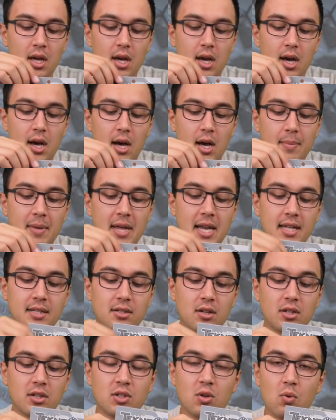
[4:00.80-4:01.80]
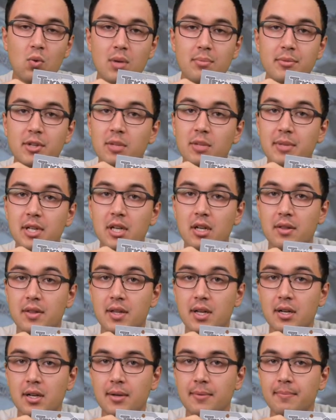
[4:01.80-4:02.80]
And it's also 1 millimeter
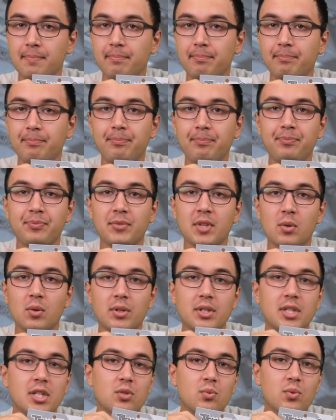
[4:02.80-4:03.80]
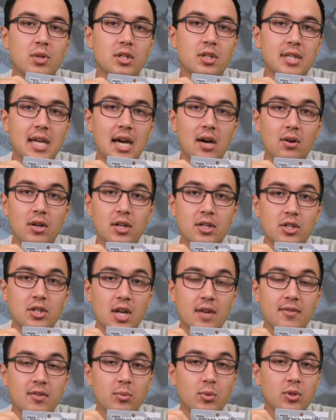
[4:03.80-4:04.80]
thinner. With this rear tower, it
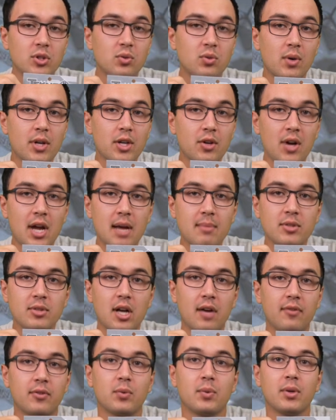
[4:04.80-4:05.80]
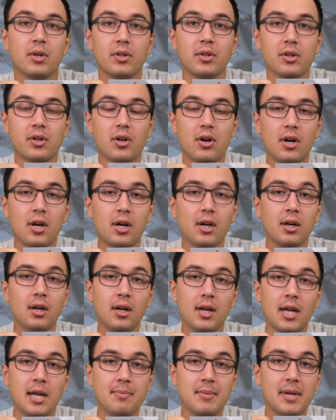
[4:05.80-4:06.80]
shaves almost 20 grams off the rear of the car
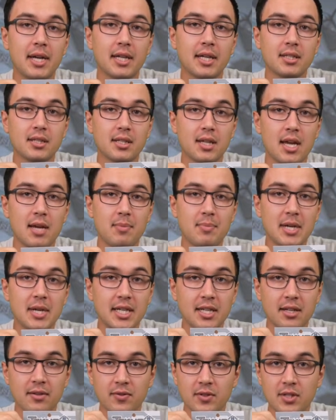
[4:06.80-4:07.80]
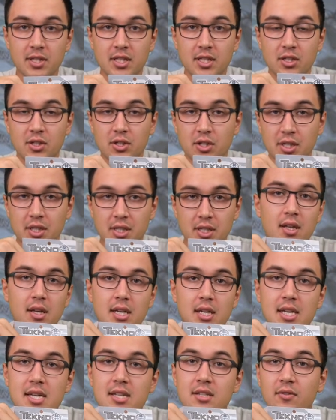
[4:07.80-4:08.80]
and makes a big difference in just the
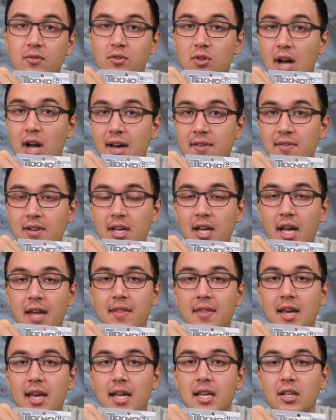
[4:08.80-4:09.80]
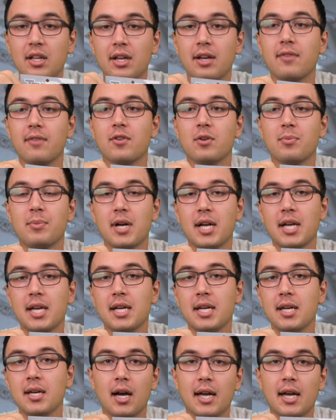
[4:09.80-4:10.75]
ease of driving and the handling of your buggy.